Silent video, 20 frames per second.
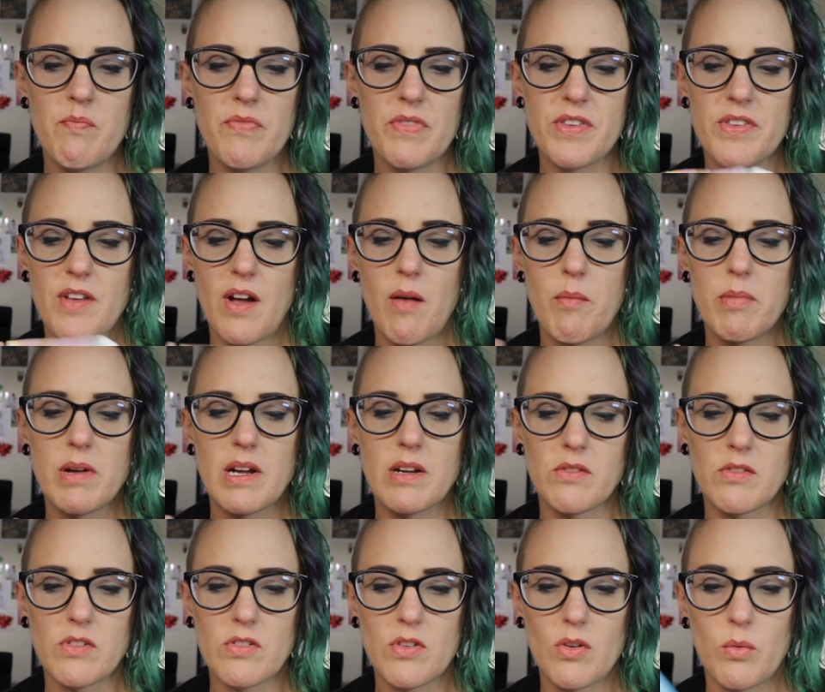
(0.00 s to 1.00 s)
stop
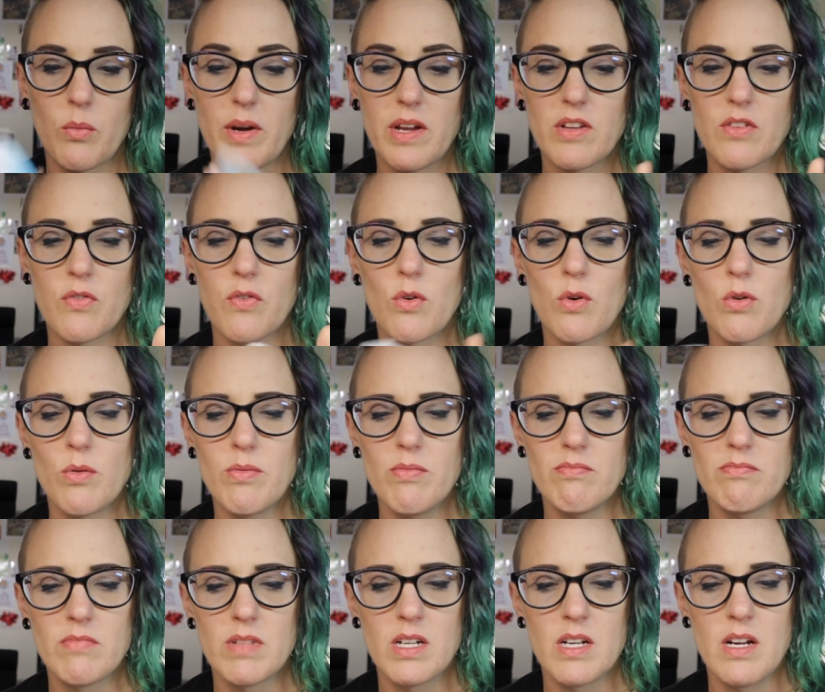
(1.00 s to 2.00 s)
being so wasteful.
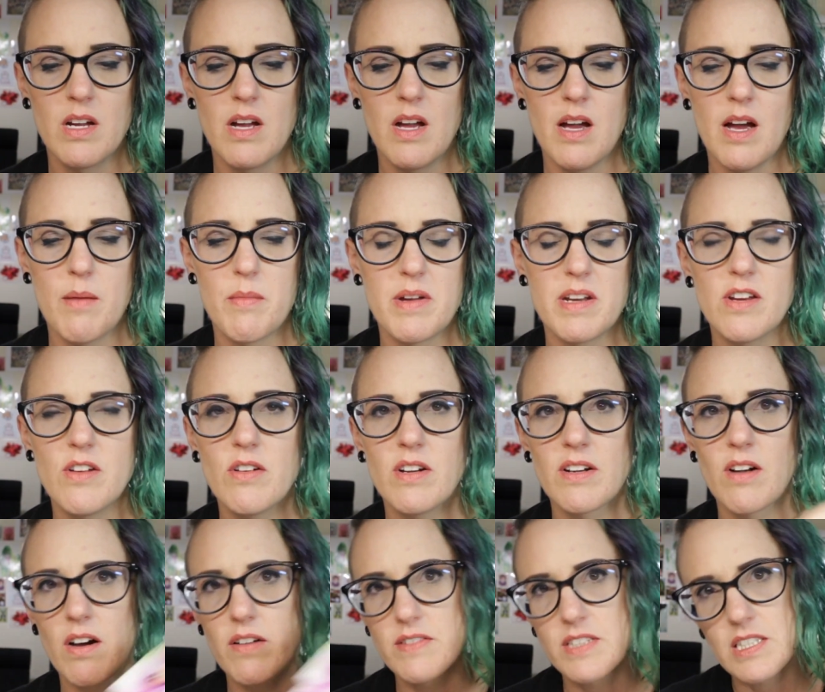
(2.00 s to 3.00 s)
I mean, you
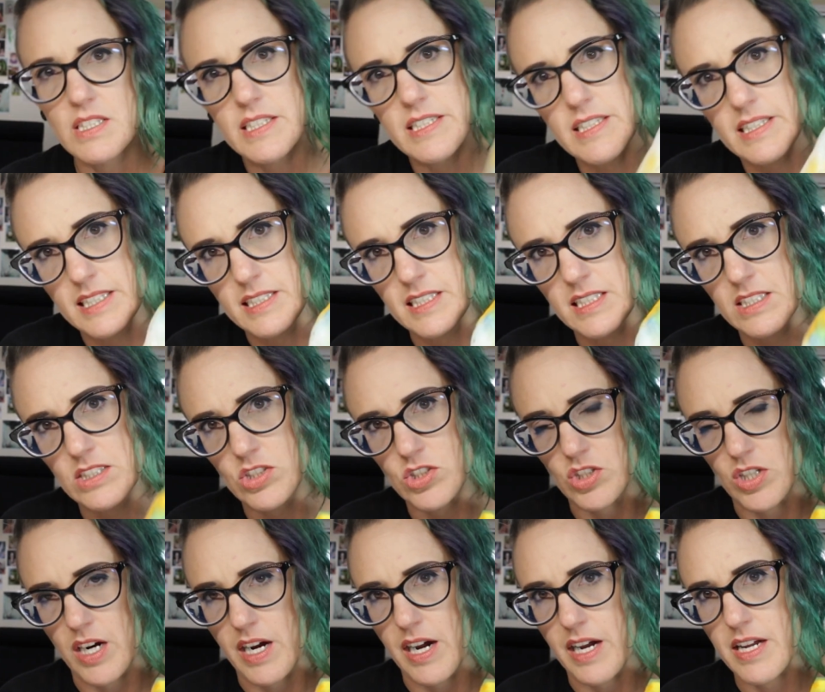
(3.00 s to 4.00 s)
can obviously let these
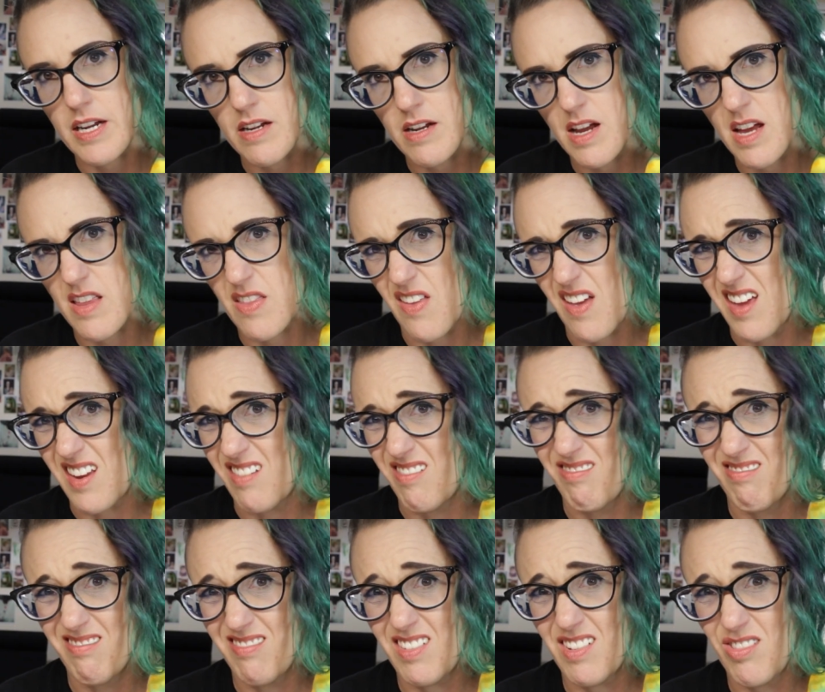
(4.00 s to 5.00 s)
dry and then
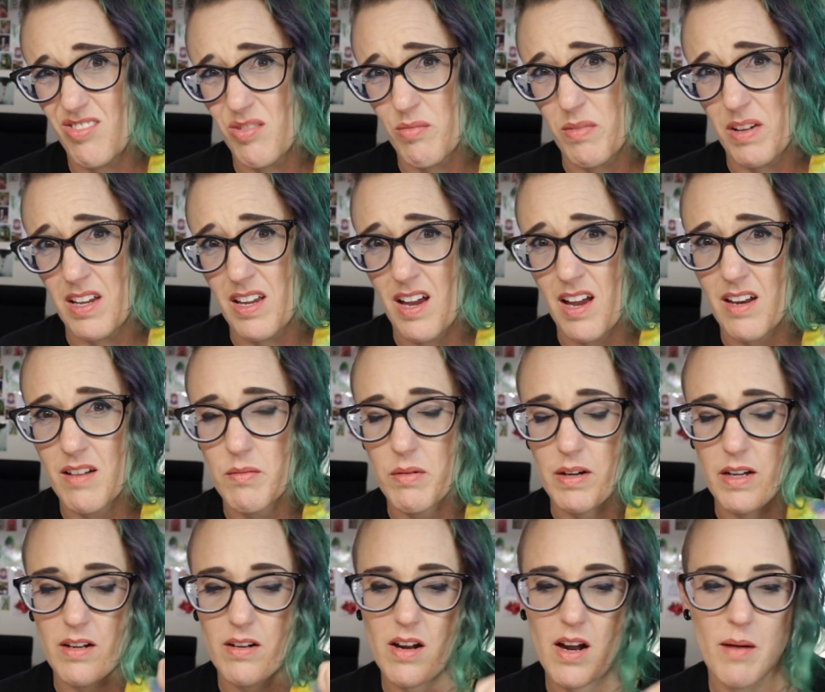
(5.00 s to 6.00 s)
use them again,
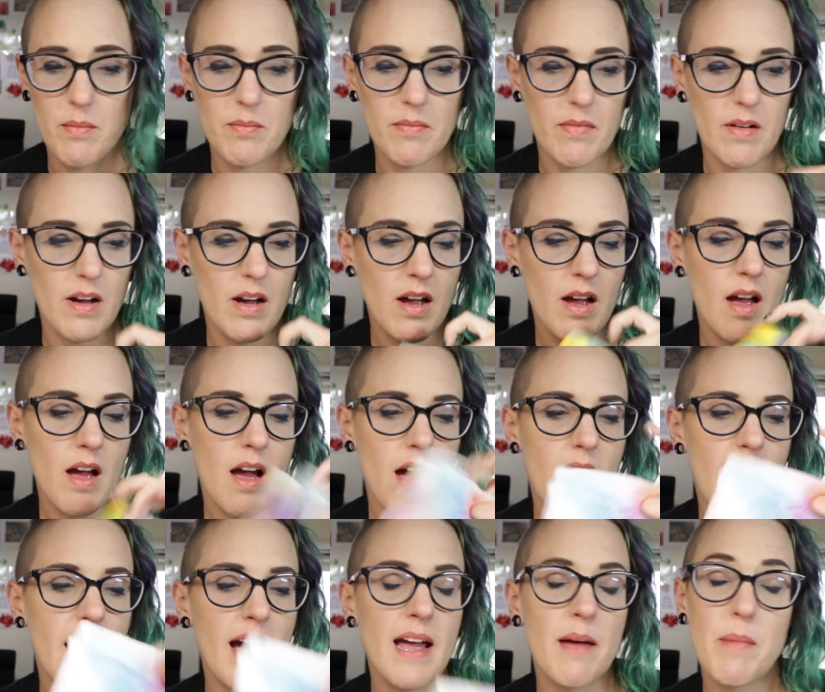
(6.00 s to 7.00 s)
but I'm,
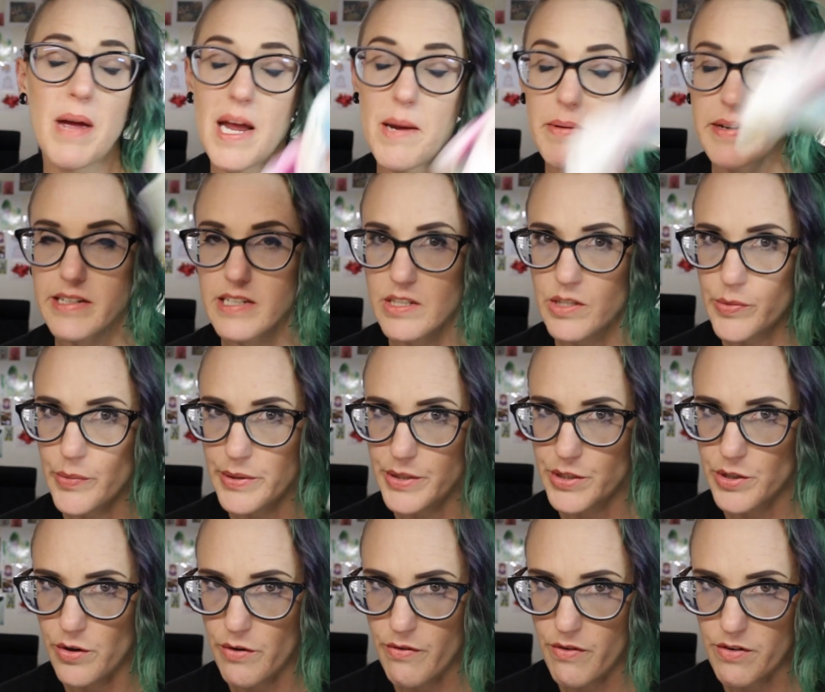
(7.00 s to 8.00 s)
I am aiming to
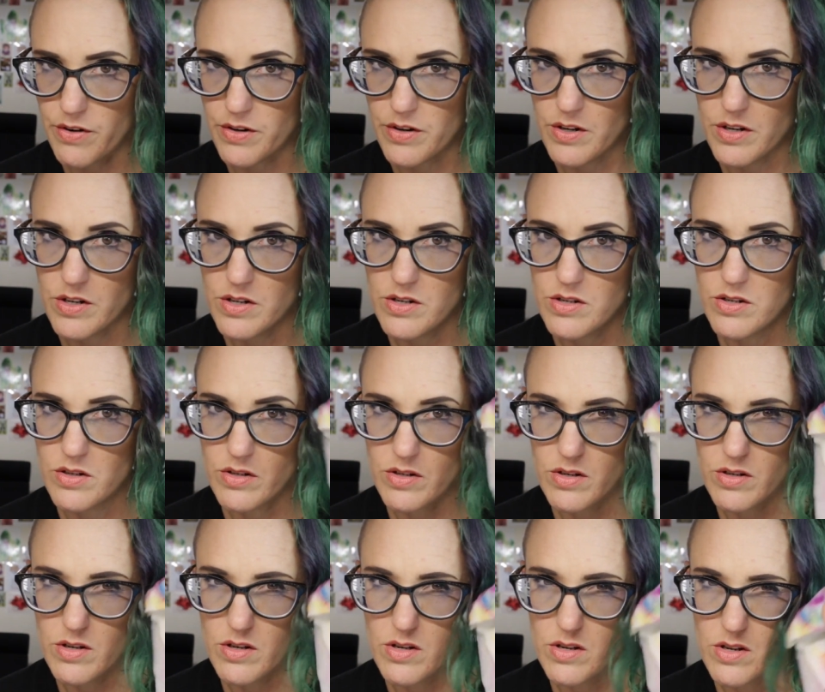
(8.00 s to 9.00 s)
switch over
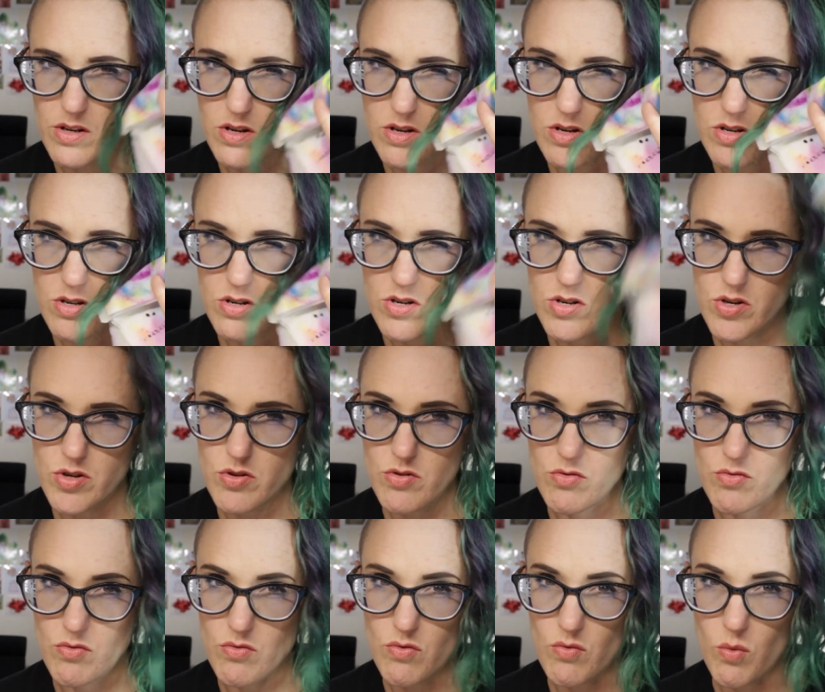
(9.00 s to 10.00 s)

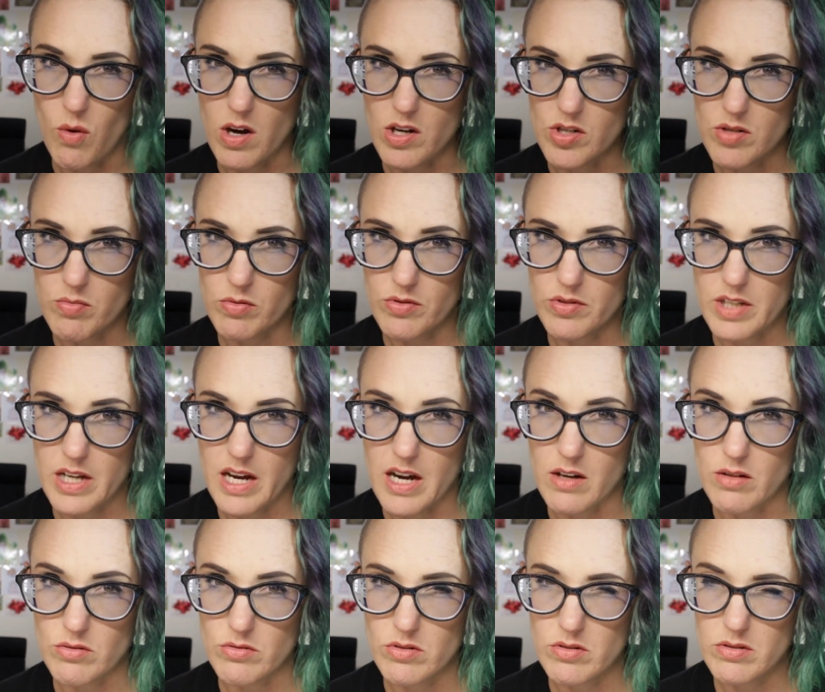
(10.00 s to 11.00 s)
to washable
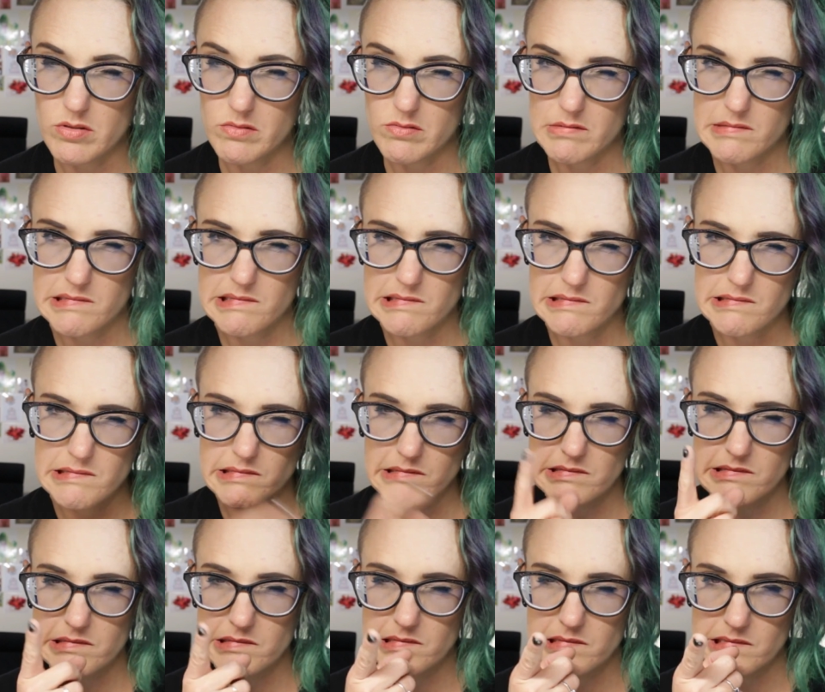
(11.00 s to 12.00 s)
towels.
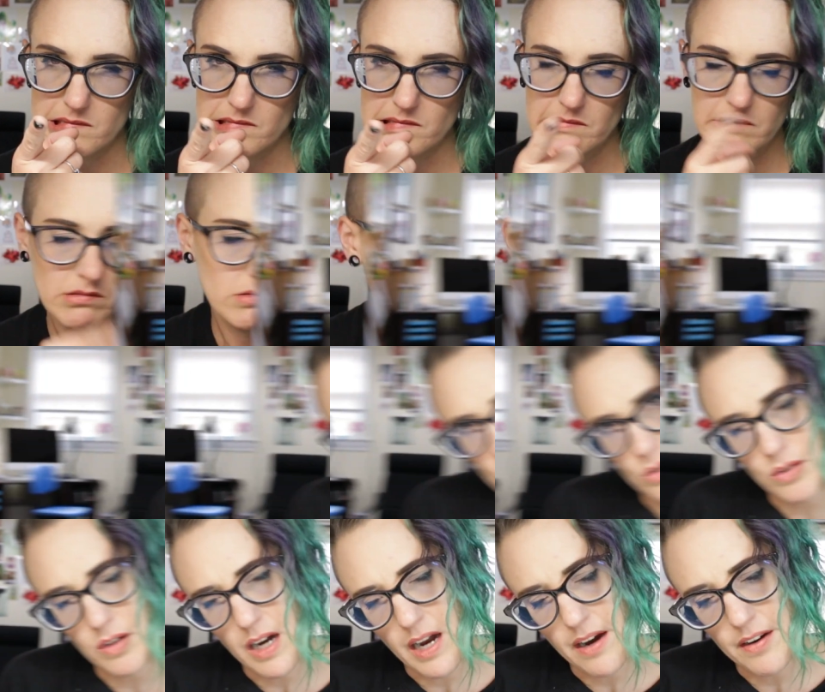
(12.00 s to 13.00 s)

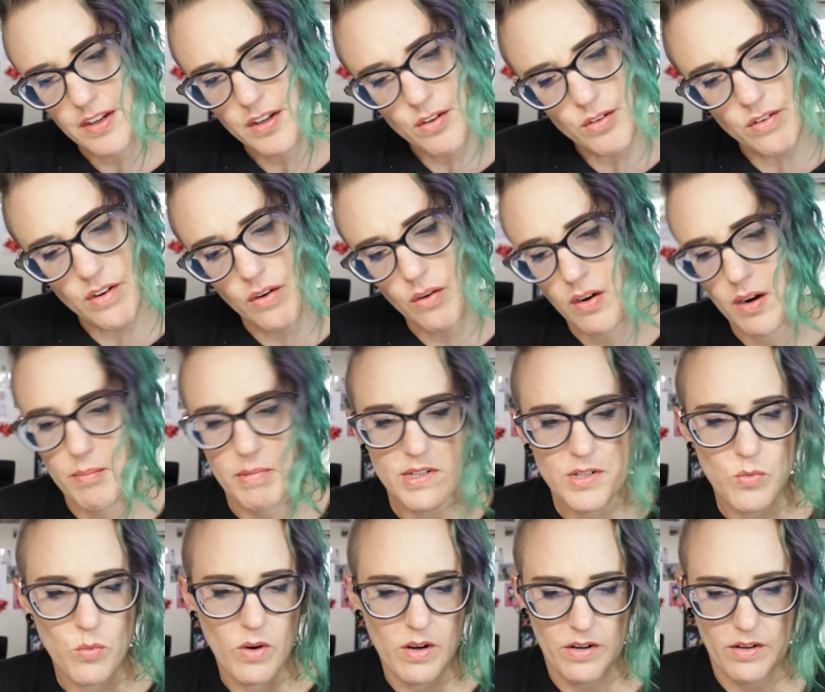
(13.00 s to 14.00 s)
So how do you know how
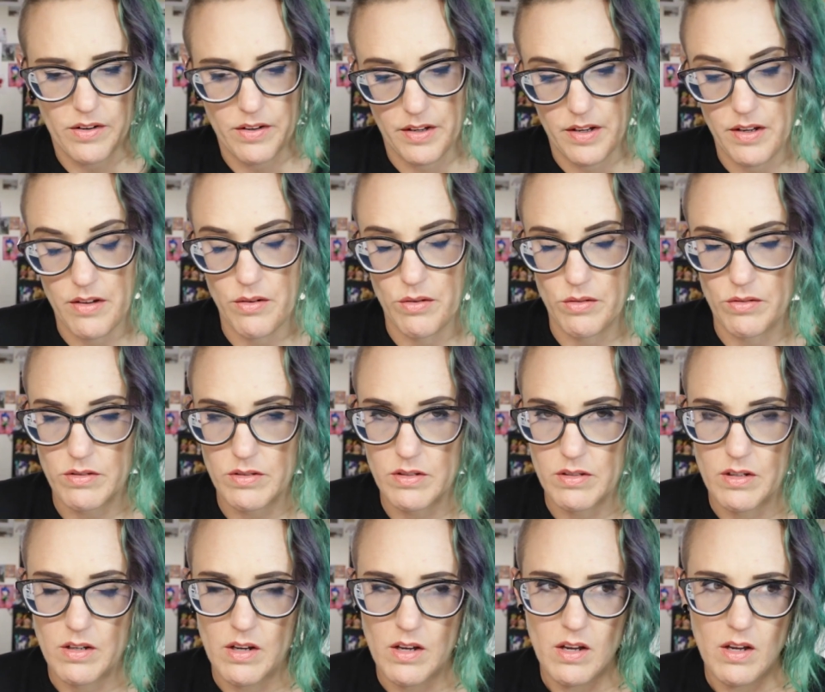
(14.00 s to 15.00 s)
much water to use?
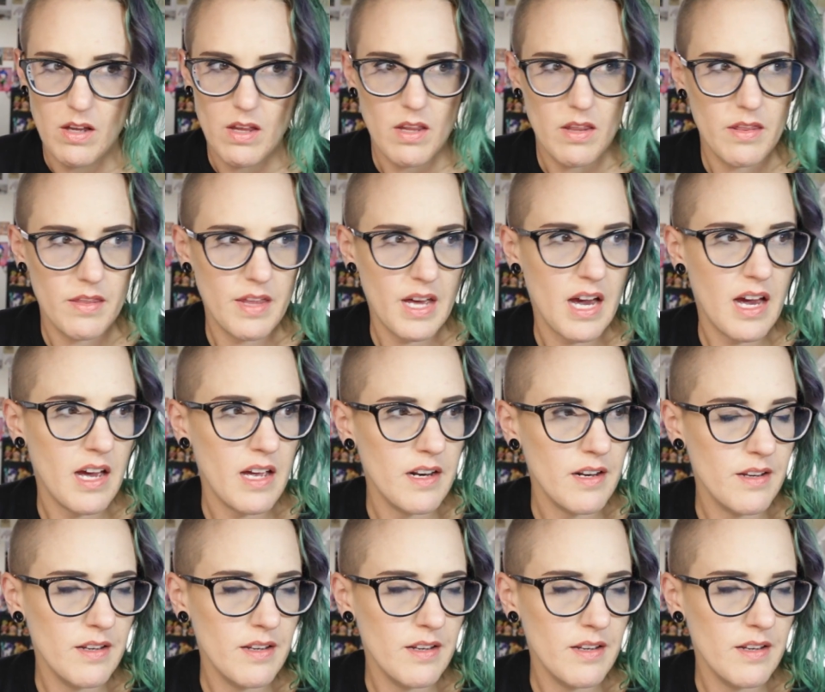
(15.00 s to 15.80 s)
That